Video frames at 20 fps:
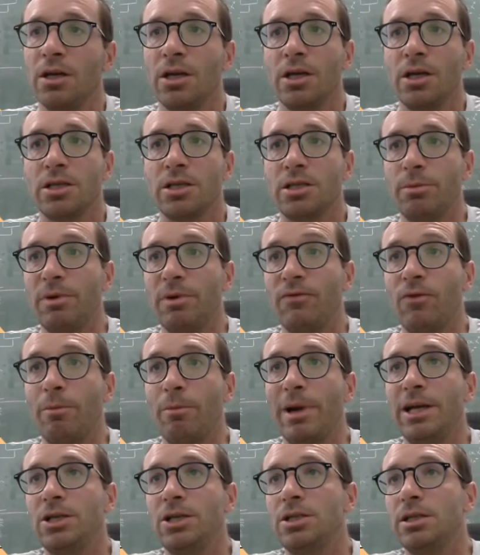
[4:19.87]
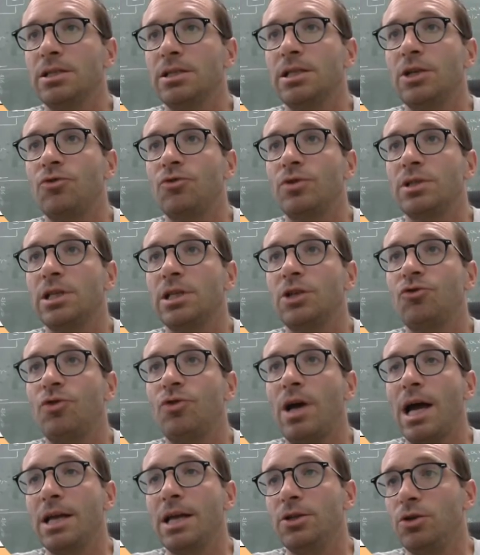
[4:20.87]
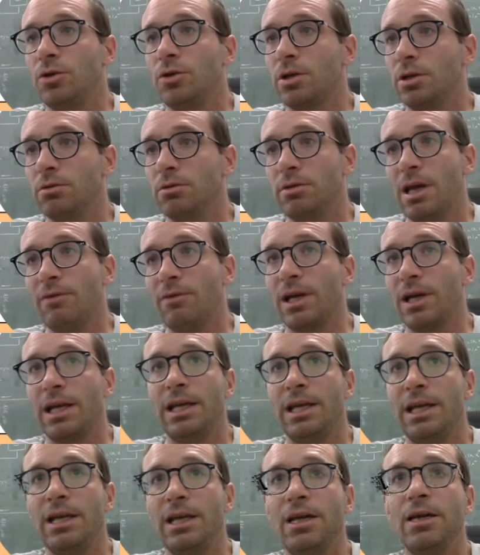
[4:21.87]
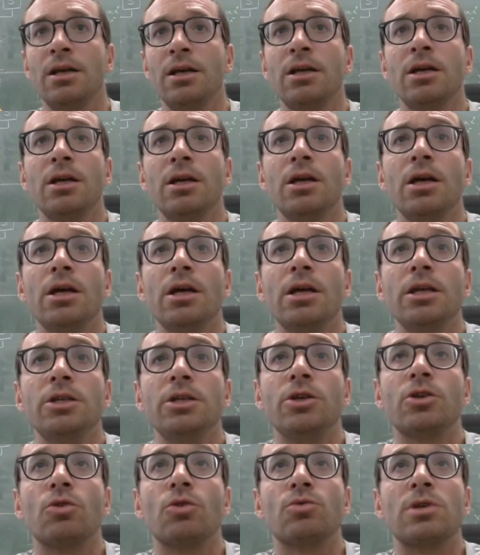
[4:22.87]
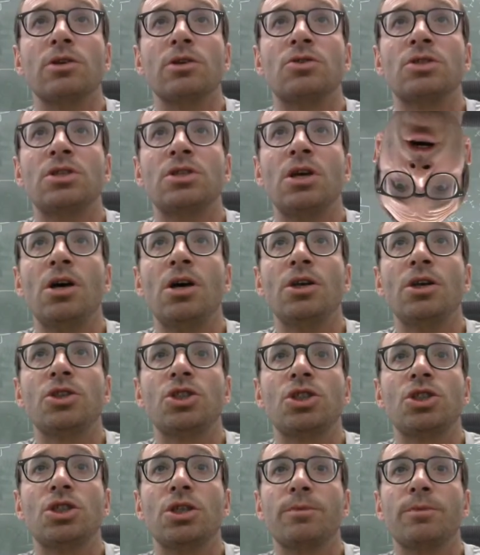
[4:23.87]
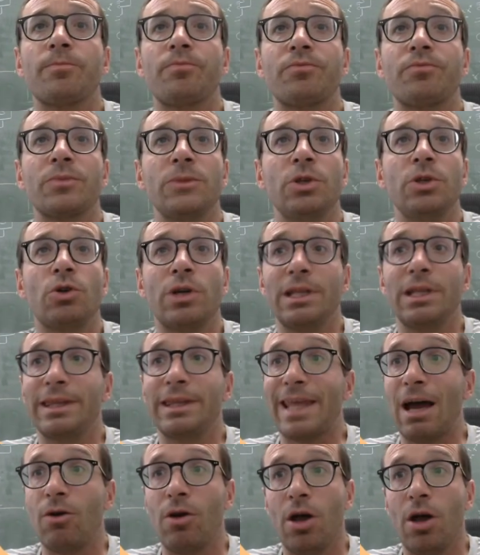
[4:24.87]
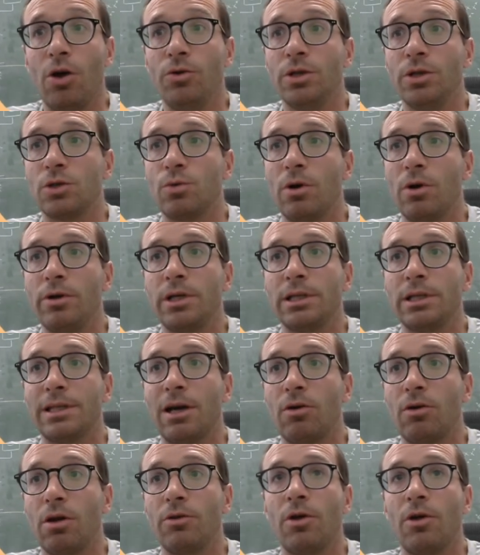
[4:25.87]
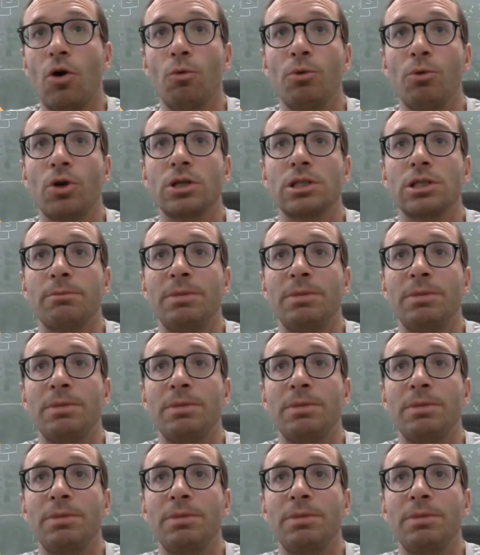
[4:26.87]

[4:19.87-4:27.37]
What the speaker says: some information, etc., and you can navigate here. You can also search. You can download as well. You can download the whole book as